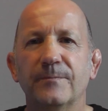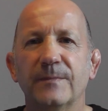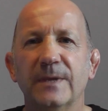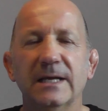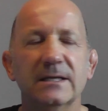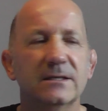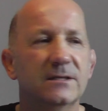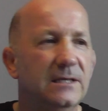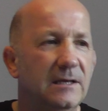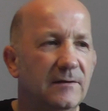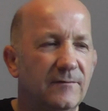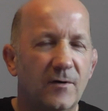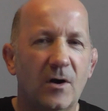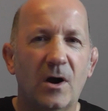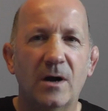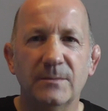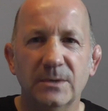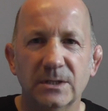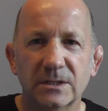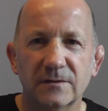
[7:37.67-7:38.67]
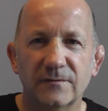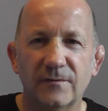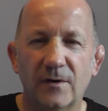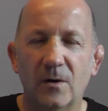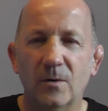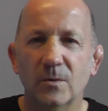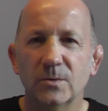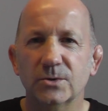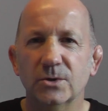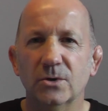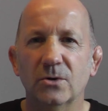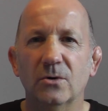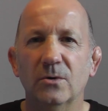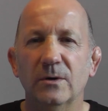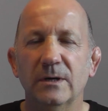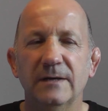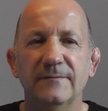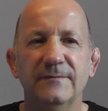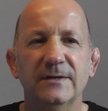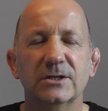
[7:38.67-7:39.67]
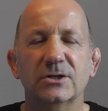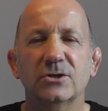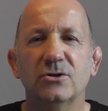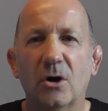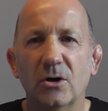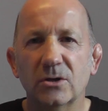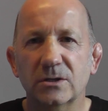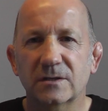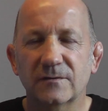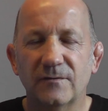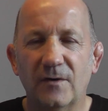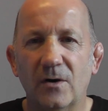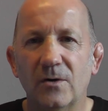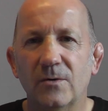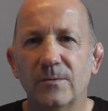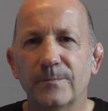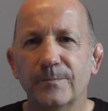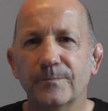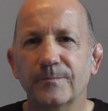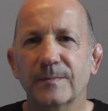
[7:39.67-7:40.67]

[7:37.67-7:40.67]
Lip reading: it's the environment's fault, or if it's God's fault,